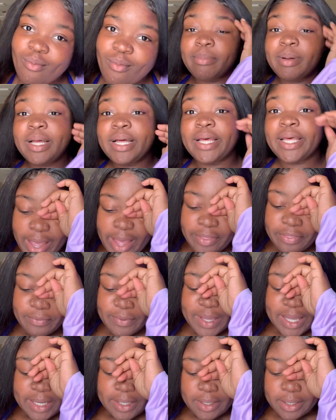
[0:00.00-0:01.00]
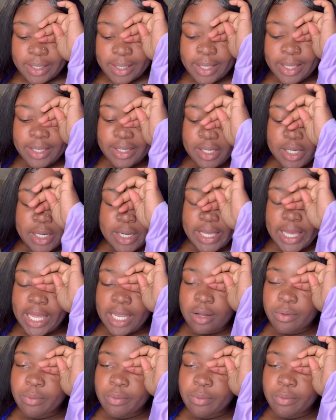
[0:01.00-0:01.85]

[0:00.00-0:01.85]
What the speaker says: But after we got done eating in the galley,